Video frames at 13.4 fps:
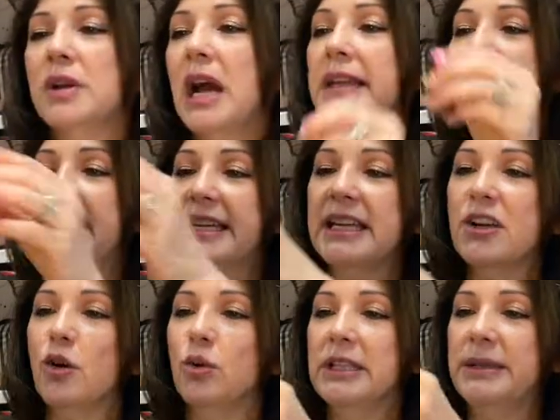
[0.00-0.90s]
I
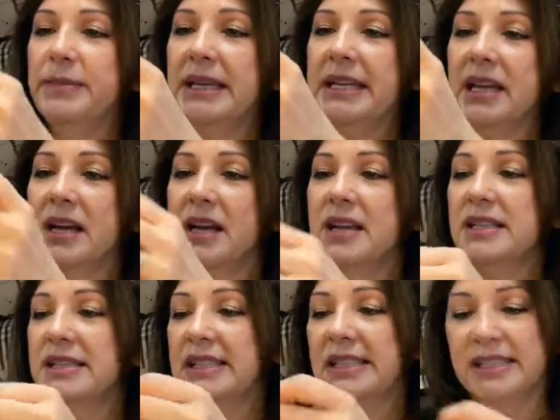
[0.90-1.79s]
think, only
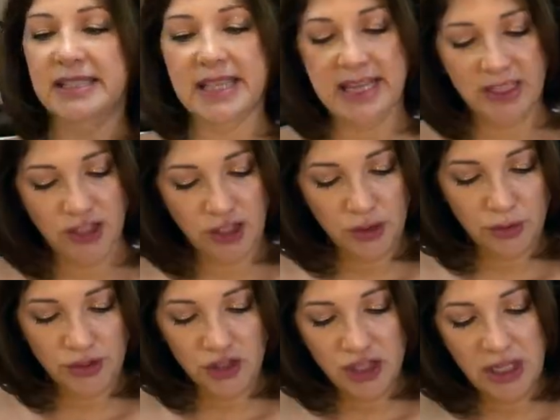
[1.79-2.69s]
because it says
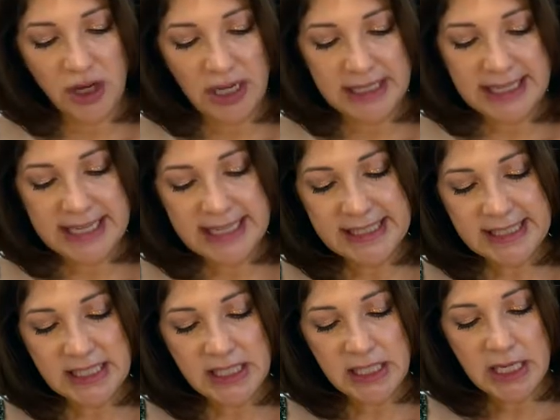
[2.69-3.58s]
Gucci on
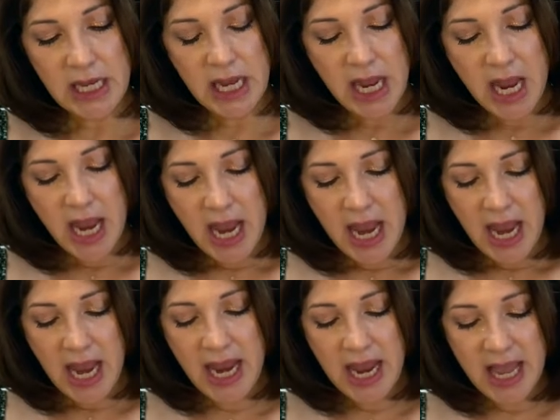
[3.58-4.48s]
it
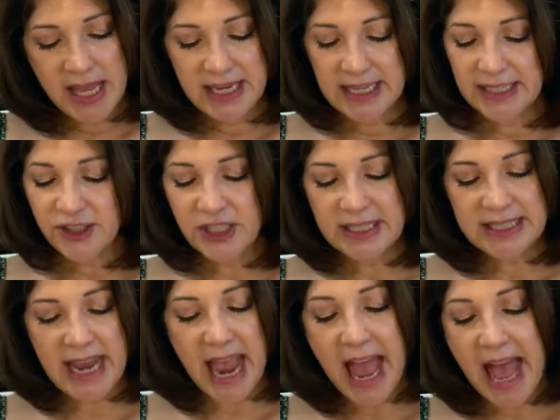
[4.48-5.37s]
and it just
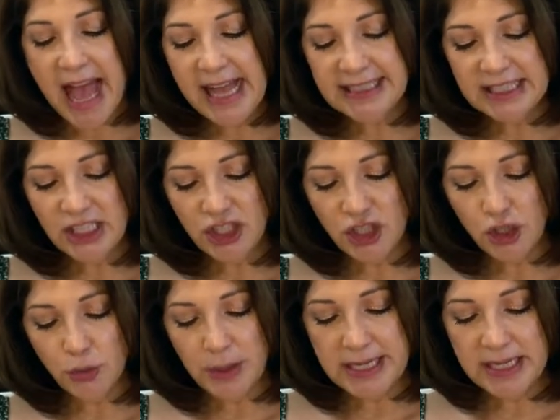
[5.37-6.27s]
adds
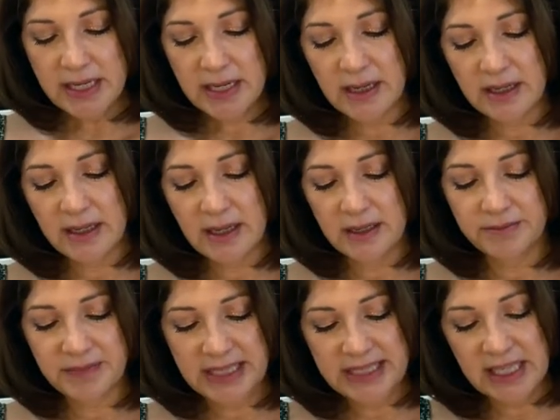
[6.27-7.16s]
to it.
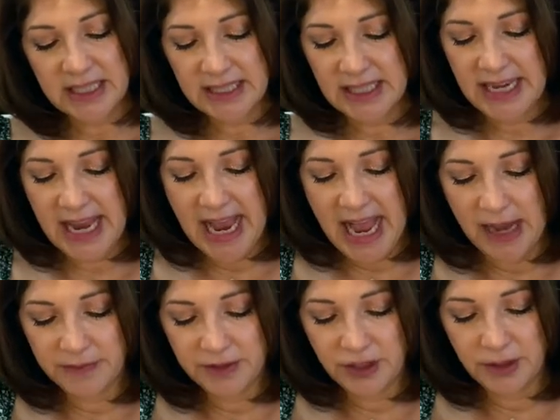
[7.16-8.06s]
It doesn't
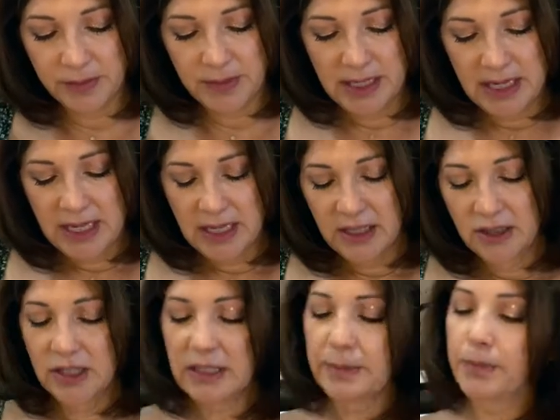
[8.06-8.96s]
have to
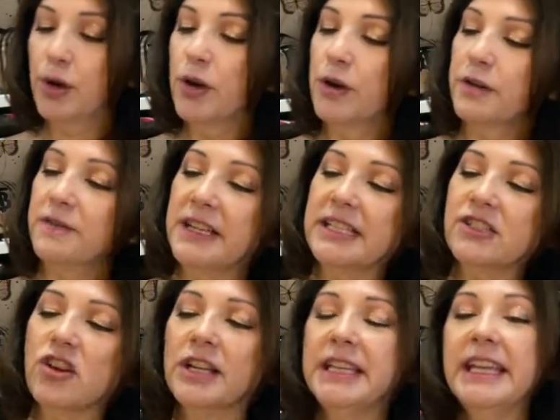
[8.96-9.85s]
look perfect
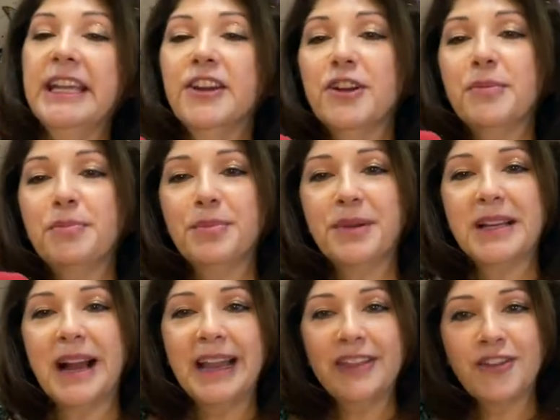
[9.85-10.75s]
on here, but
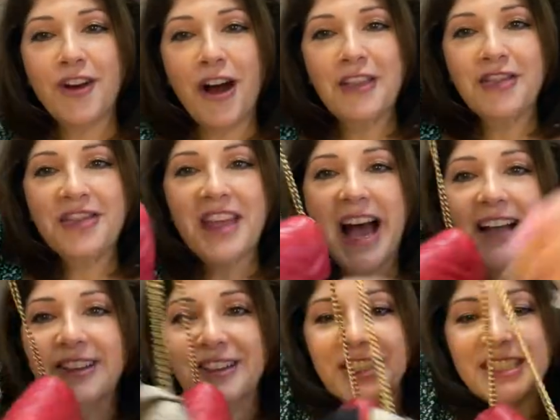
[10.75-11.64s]
I thought
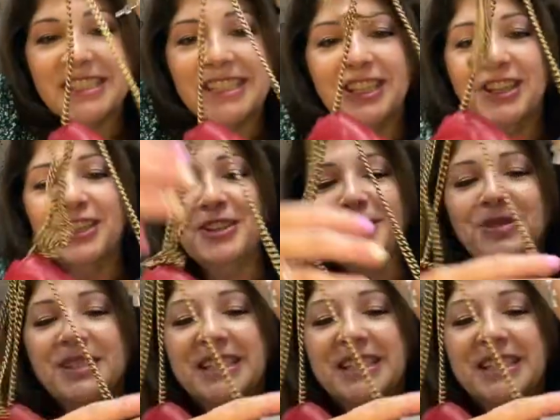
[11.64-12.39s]
that looks cute.